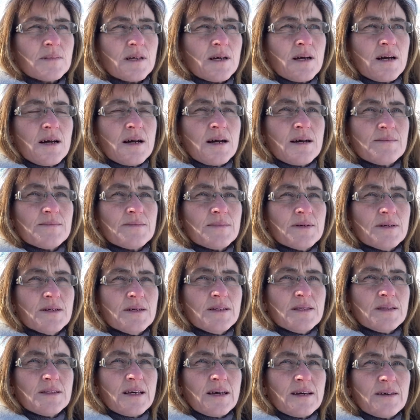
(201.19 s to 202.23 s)

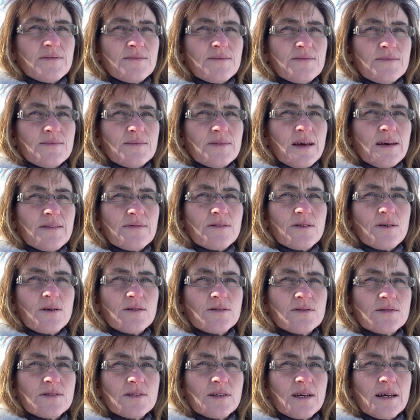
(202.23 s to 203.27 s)
They've
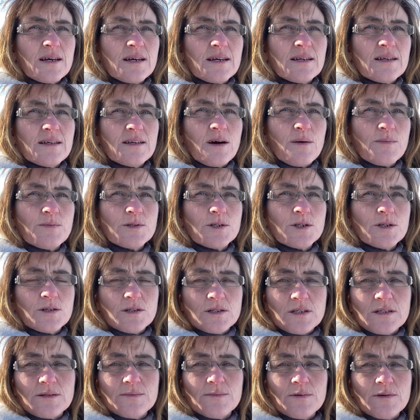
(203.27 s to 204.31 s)
got
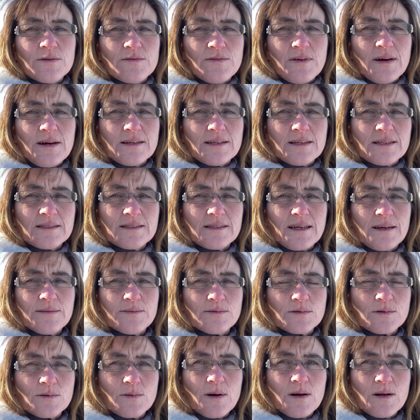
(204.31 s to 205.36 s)
opportunity to move around their
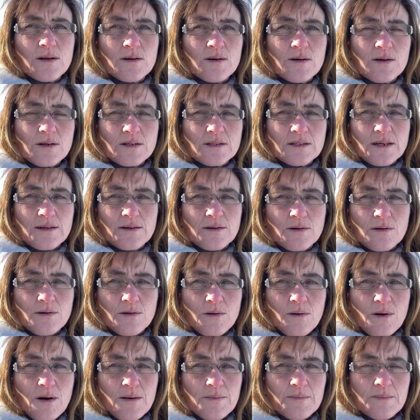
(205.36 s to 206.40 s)
stables quite a lot, because they've got
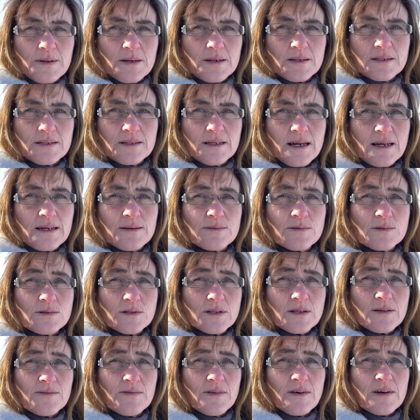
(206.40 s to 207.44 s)
quite big stables,
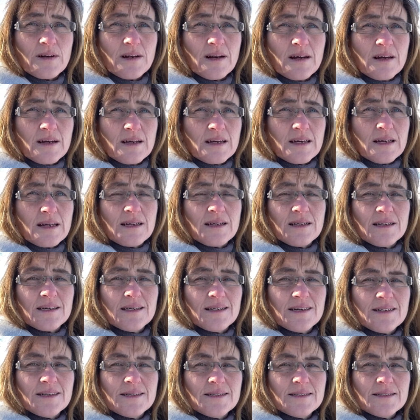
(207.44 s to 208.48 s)
so they're very lucky.
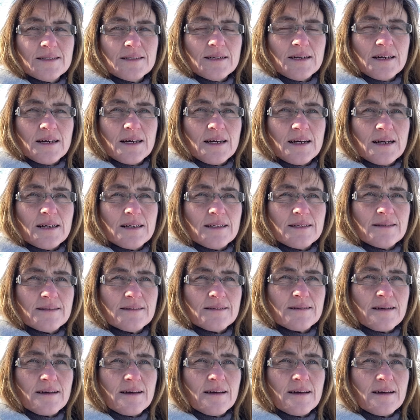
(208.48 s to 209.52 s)
And
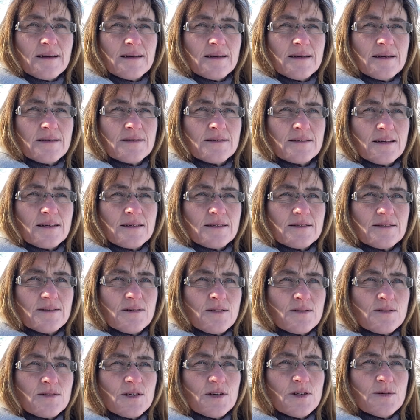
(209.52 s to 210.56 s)
so it's
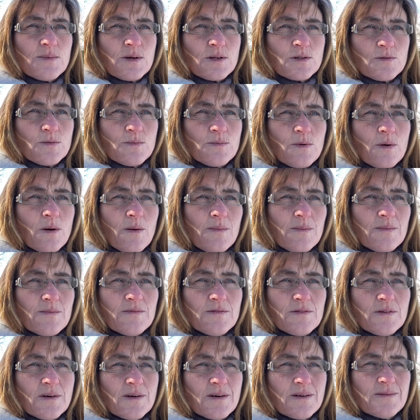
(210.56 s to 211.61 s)
not too much of a problem
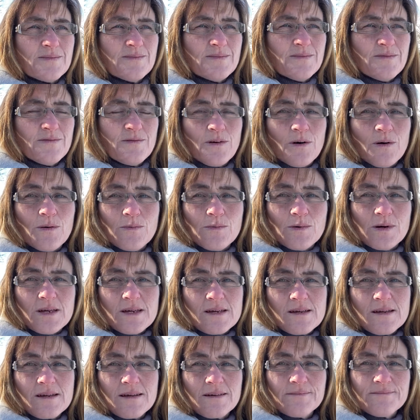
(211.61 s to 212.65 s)
for a
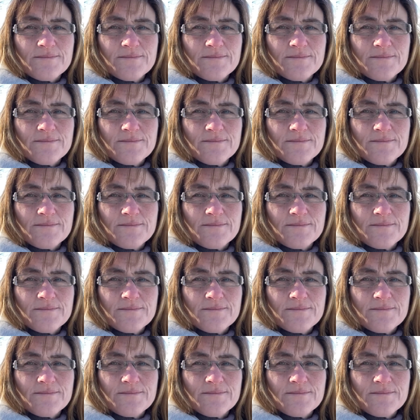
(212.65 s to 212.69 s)
week.